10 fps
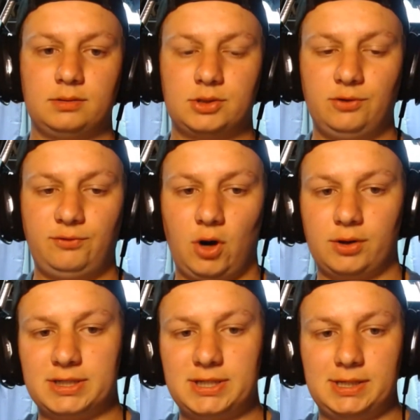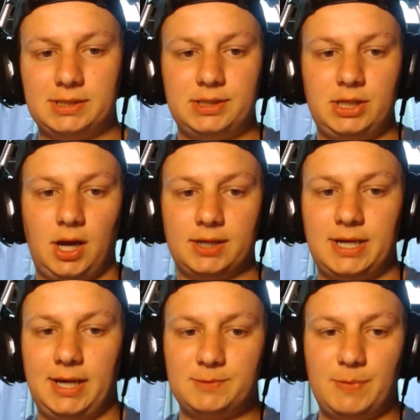So far this season,
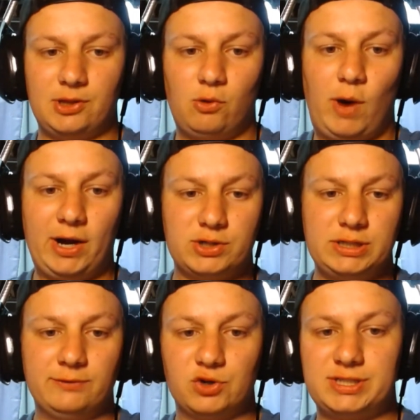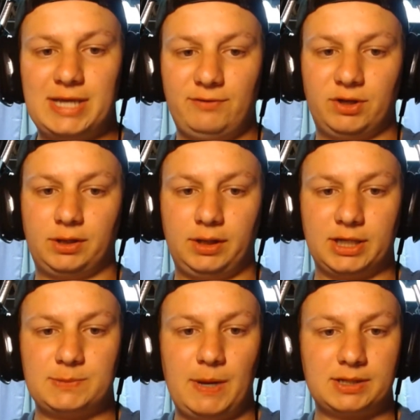Deontay has been the wide receiver 7 in
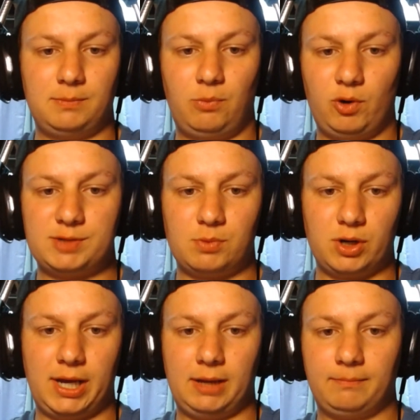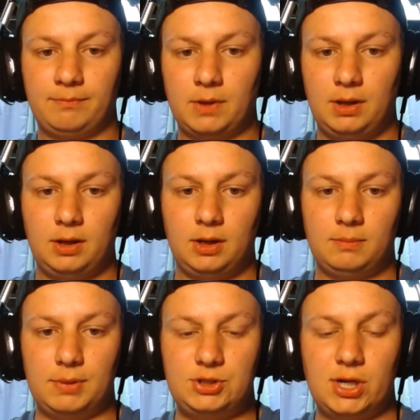expected points per game,
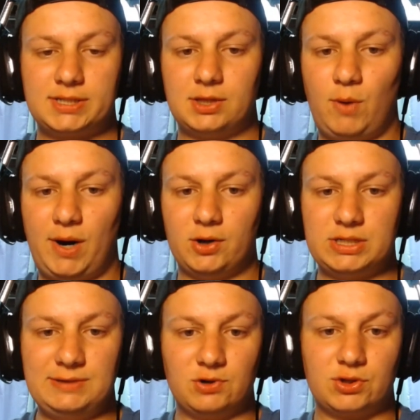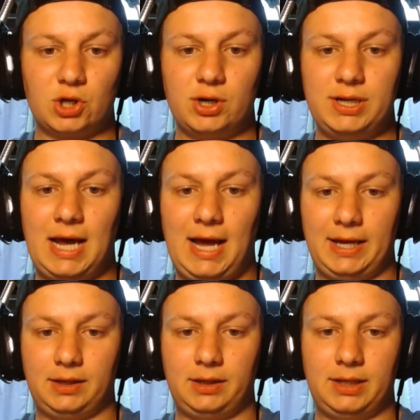but just the wide receiver
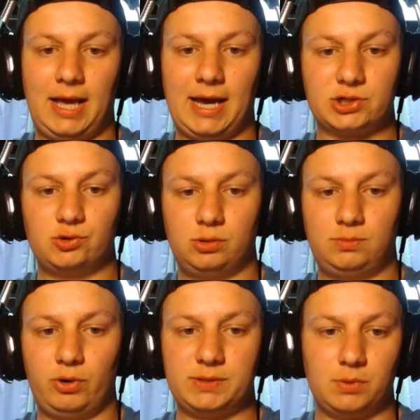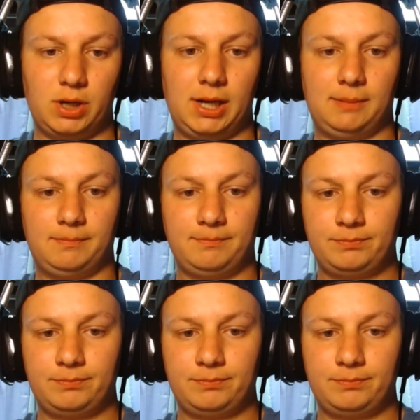39 in actual points per game.